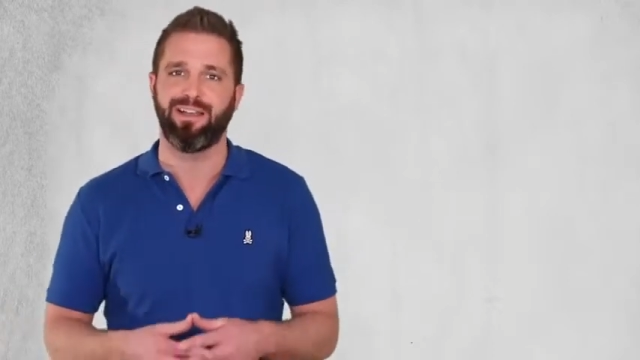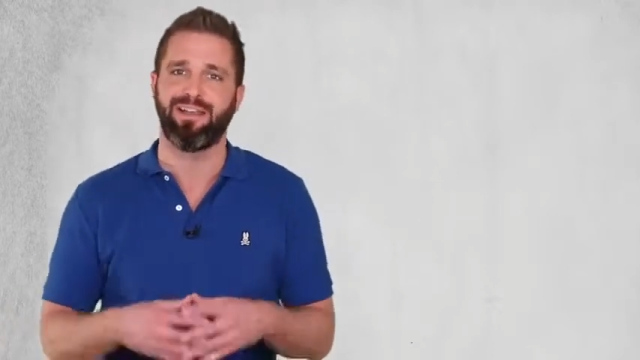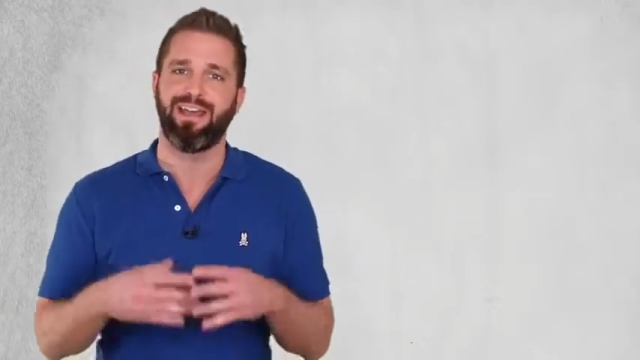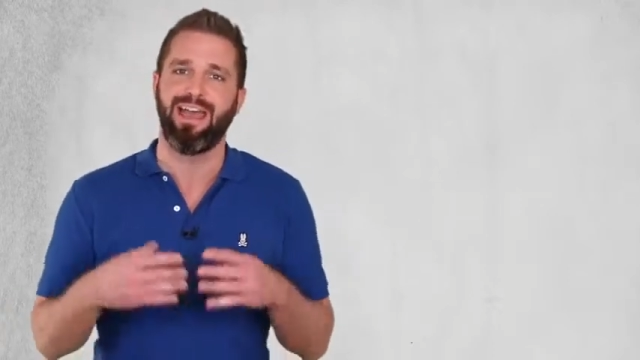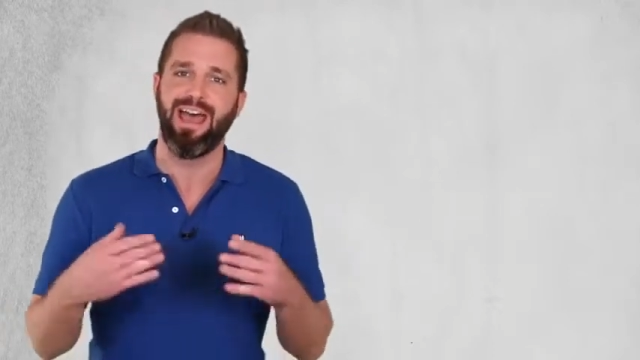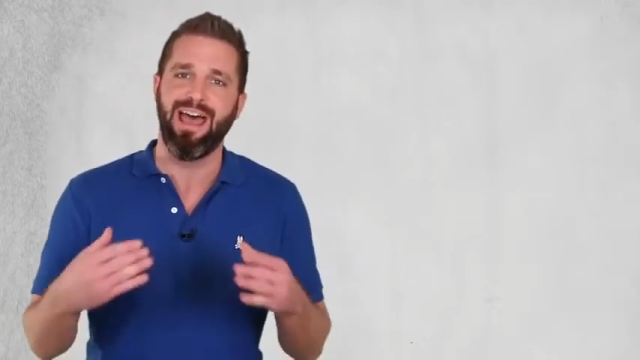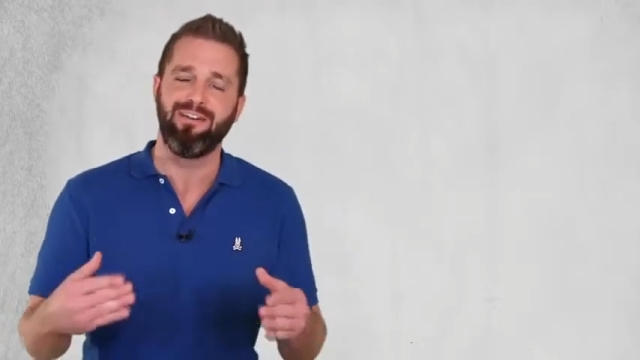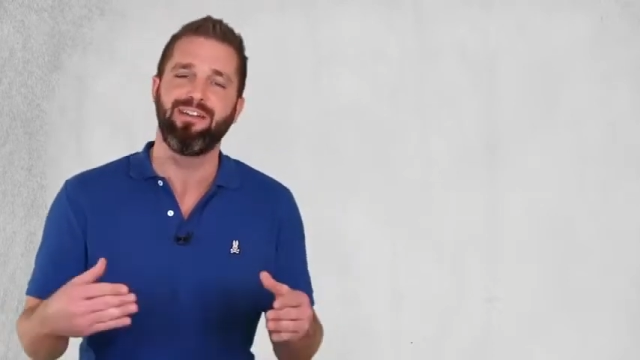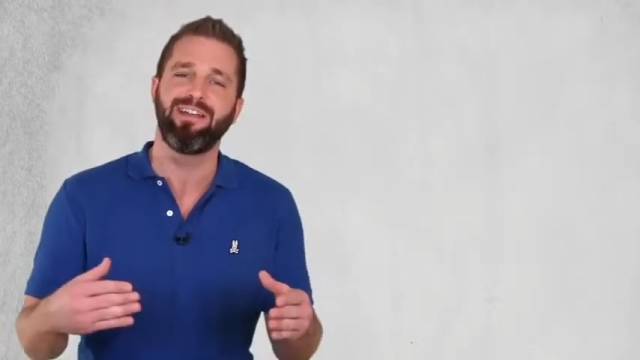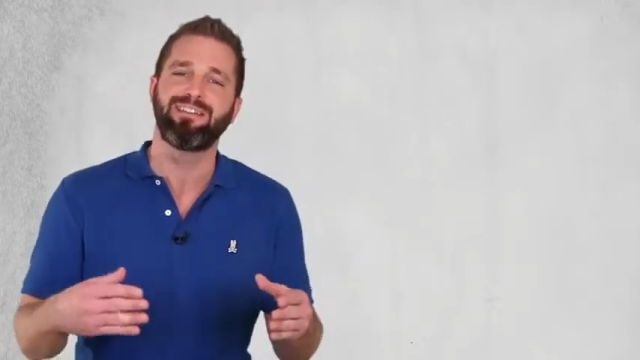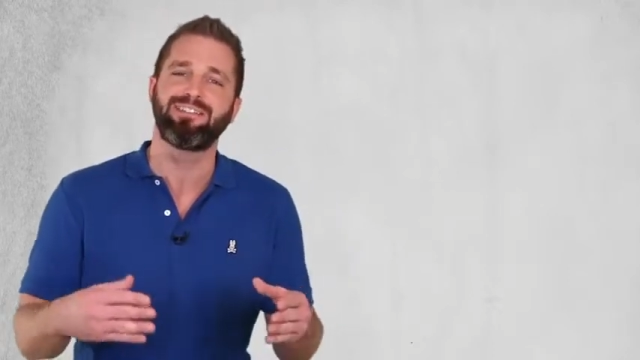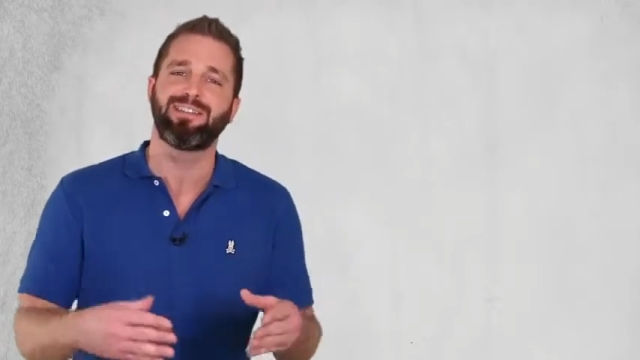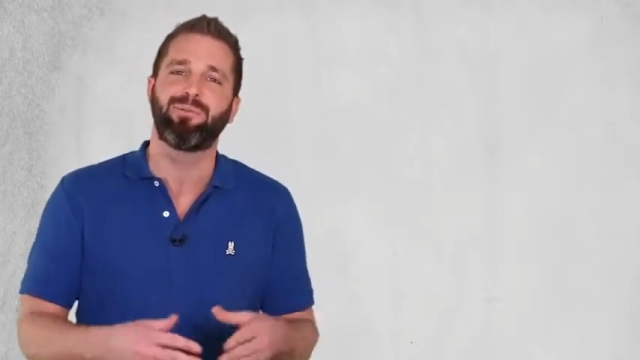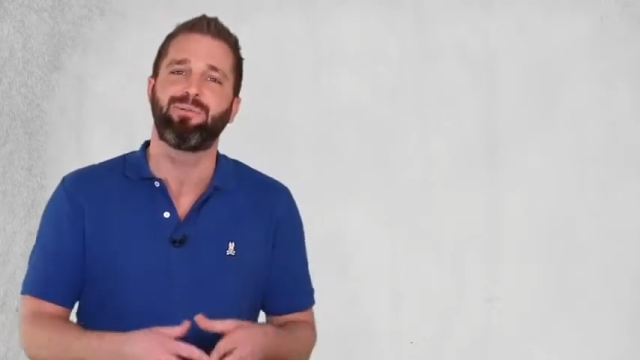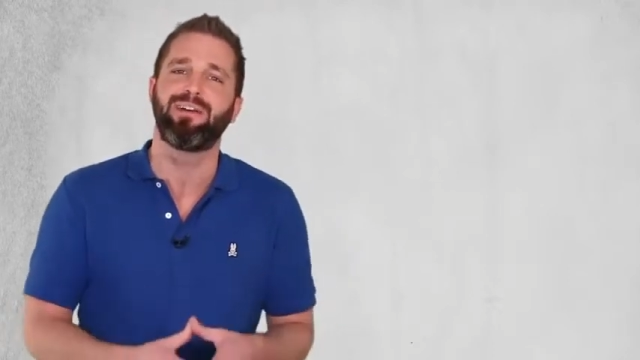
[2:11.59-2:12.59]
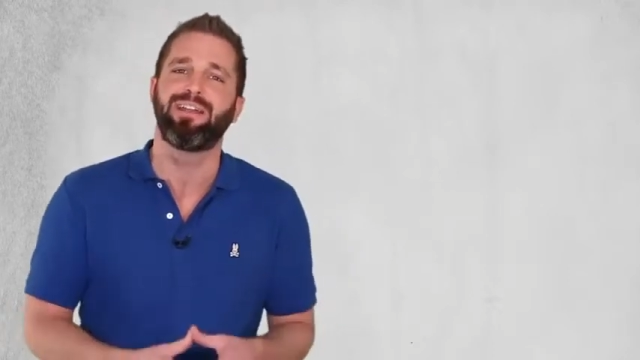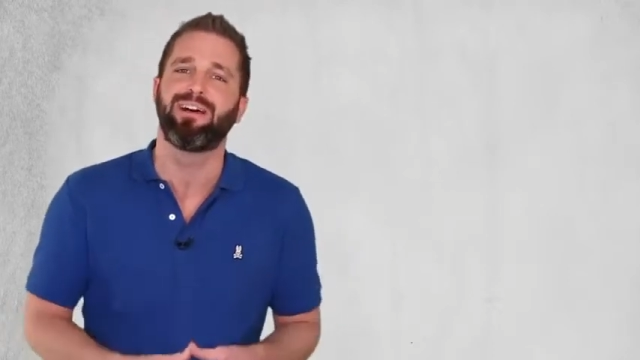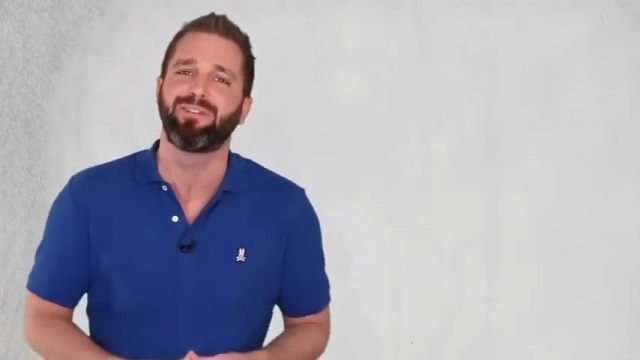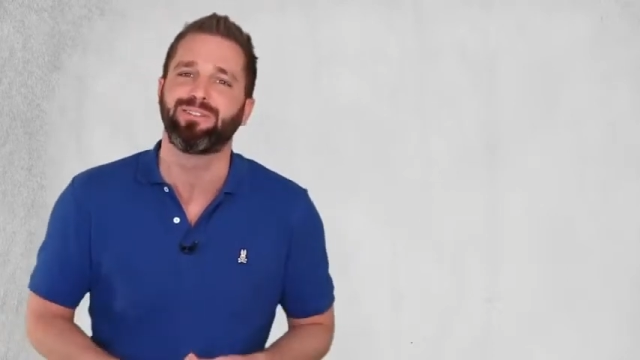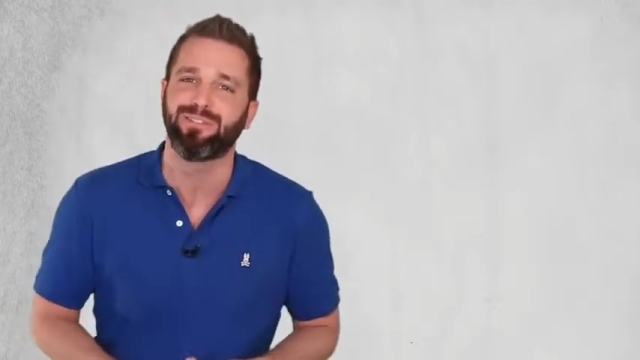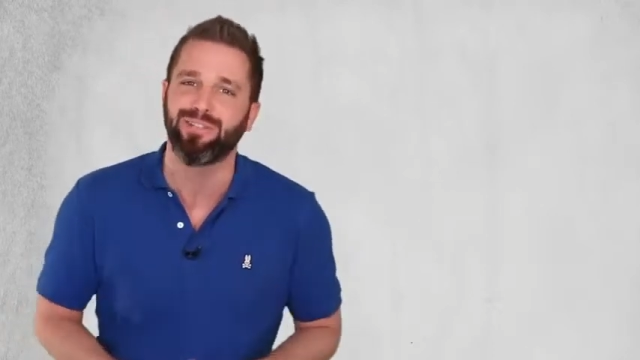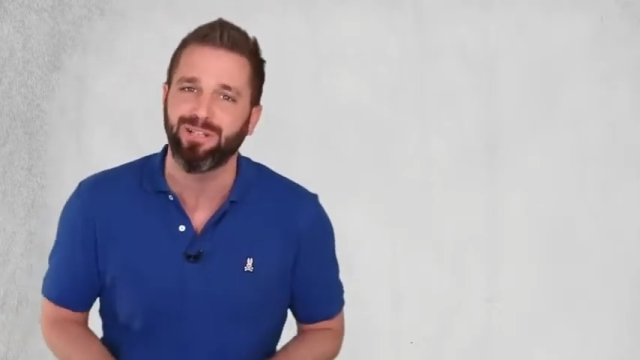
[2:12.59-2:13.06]
and having someone
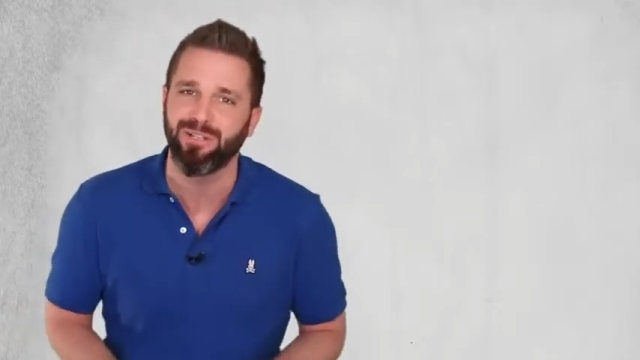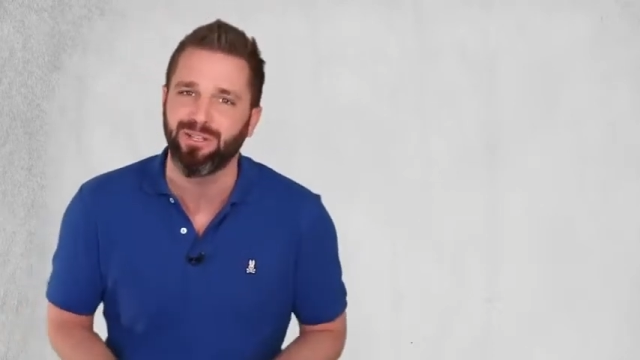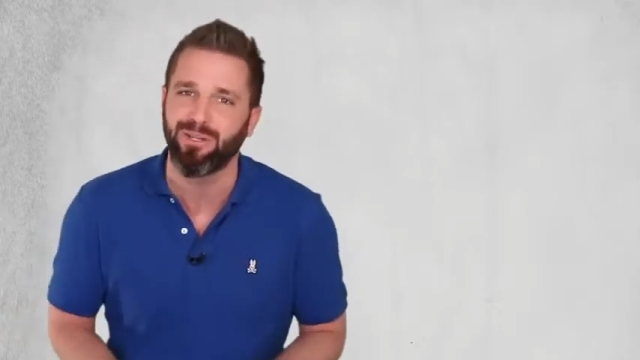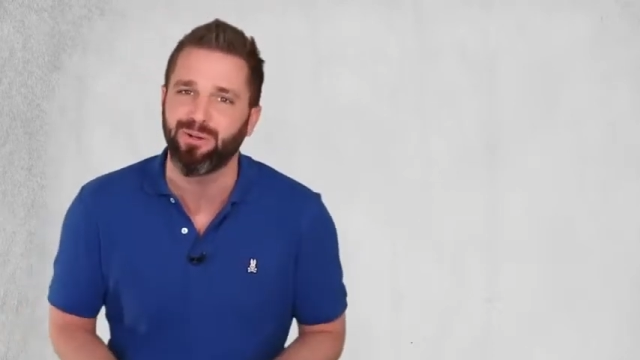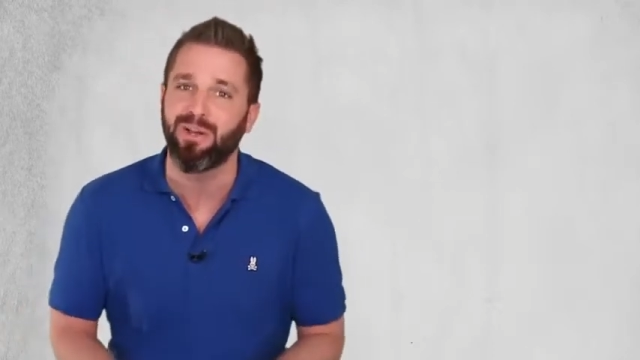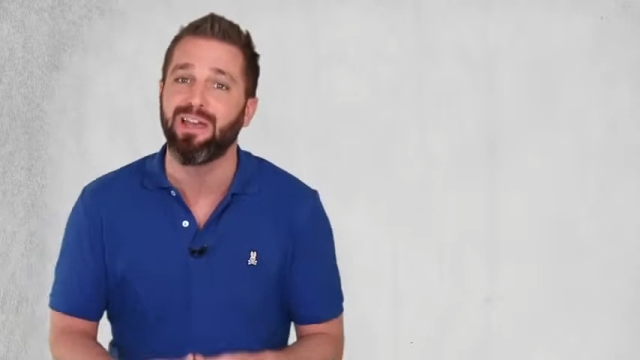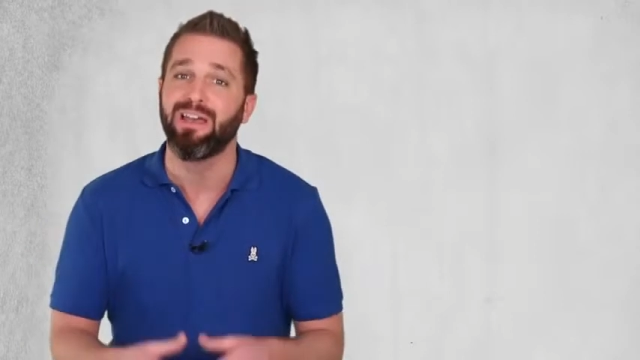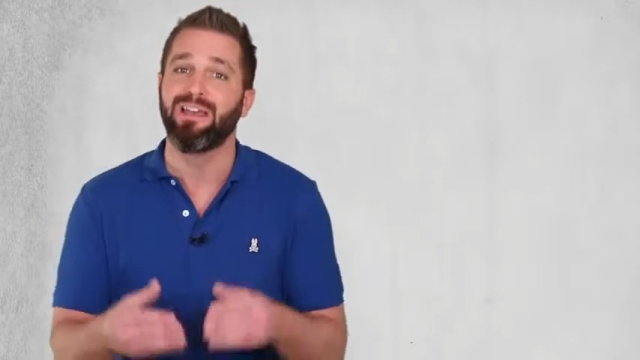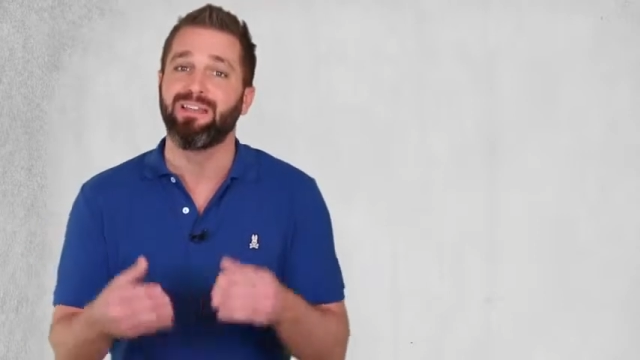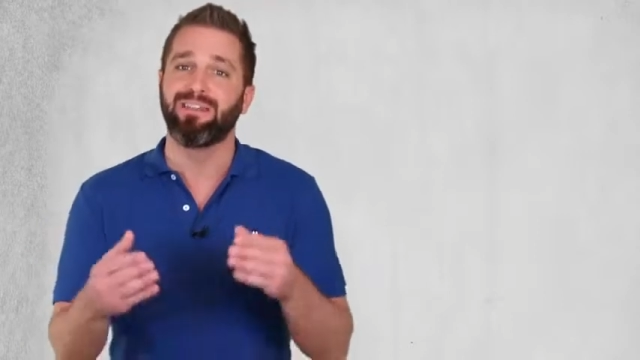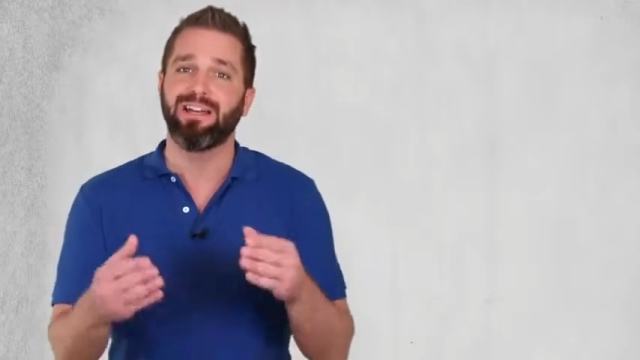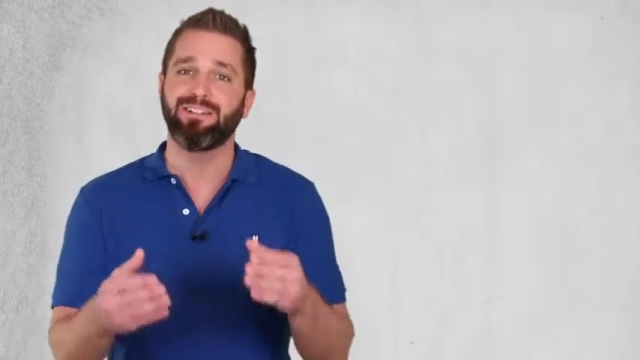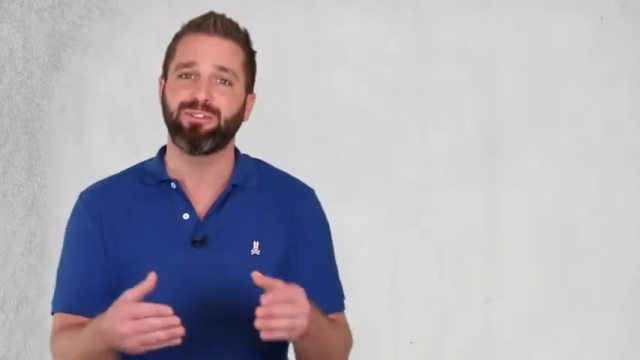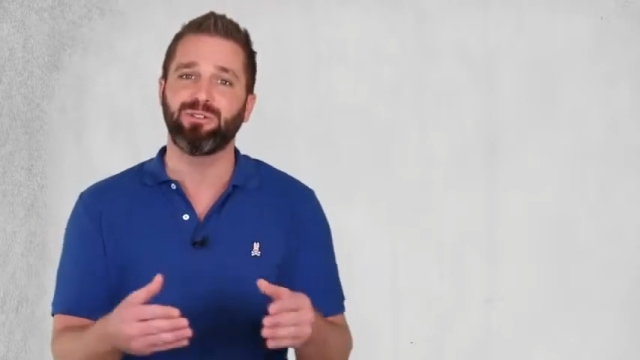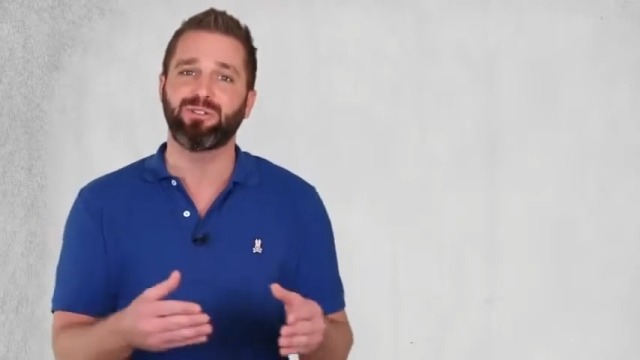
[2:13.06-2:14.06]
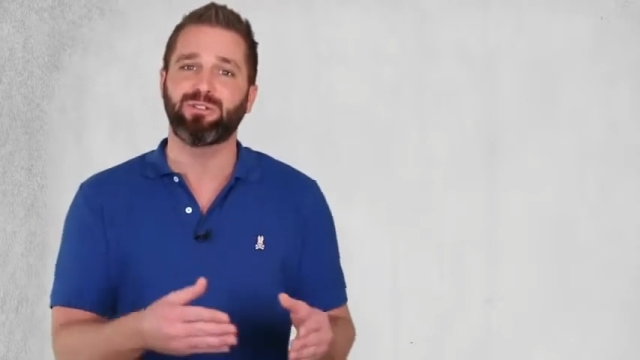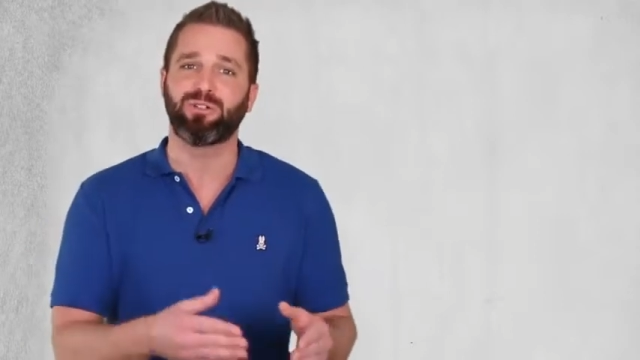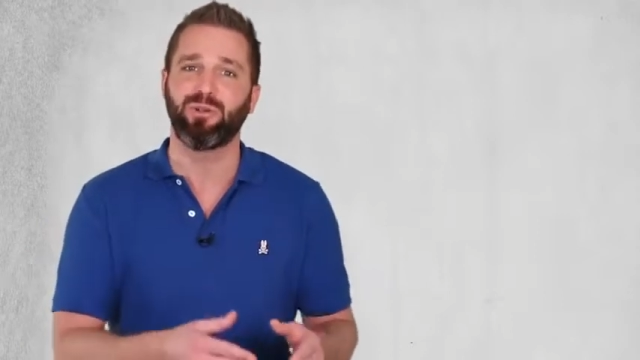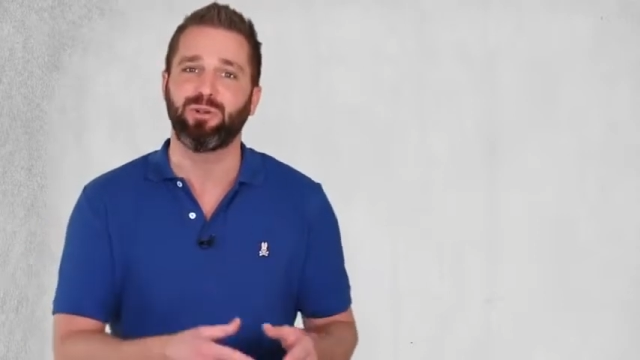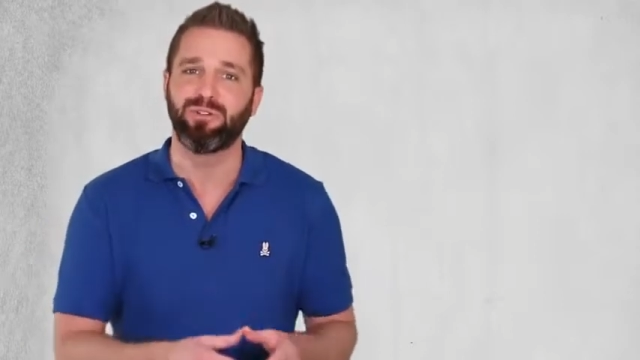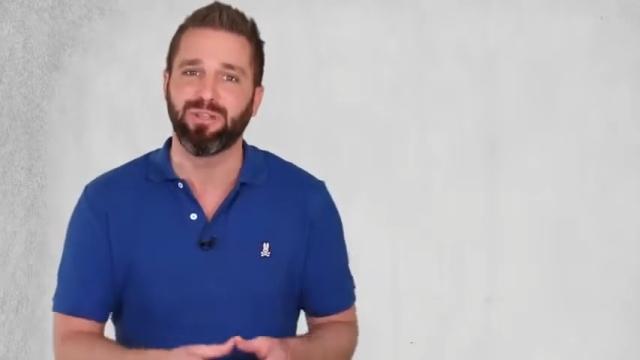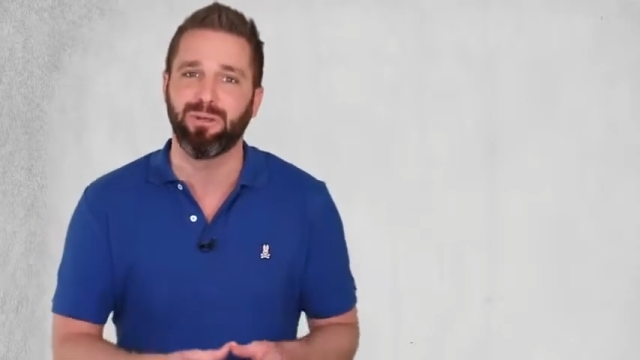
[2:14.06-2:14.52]
else tell you that you screwed